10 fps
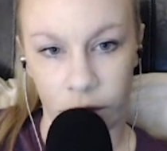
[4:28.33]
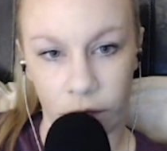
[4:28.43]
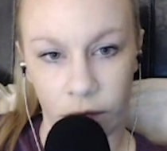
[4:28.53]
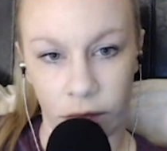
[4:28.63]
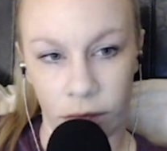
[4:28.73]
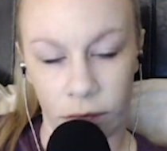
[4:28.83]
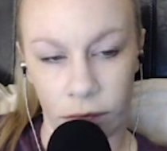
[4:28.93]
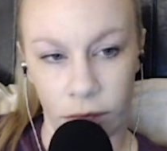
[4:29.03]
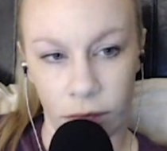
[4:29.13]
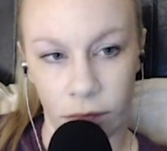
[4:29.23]

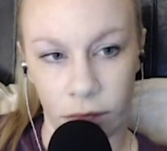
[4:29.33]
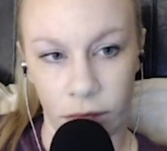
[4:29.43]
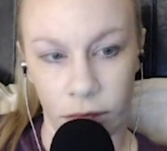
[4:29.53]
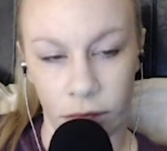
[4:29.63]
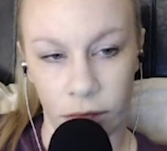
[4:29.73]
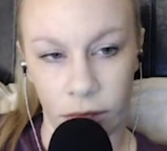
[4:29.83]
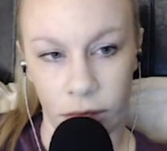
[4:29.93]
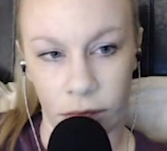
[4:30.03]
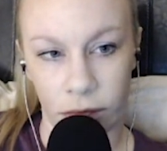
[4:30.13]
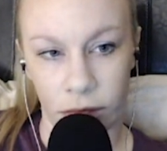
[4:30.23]

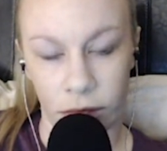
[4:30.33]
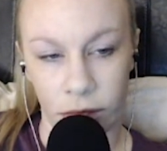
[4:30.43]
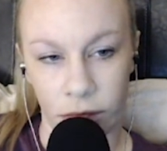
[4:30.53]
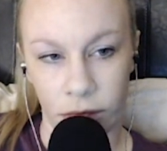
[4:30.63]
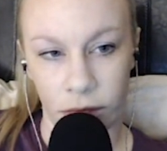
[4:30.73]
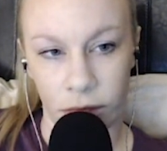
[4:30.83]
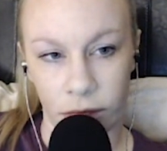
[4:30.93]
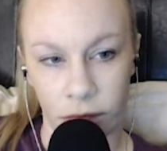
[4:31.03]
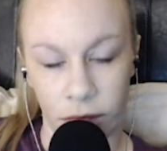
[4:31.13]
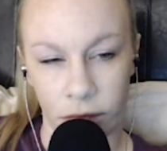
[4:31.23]

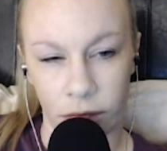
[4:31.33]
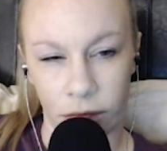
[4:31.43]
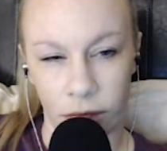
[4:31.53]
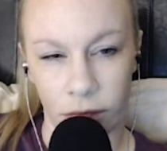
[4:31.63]
This person isn't speaking.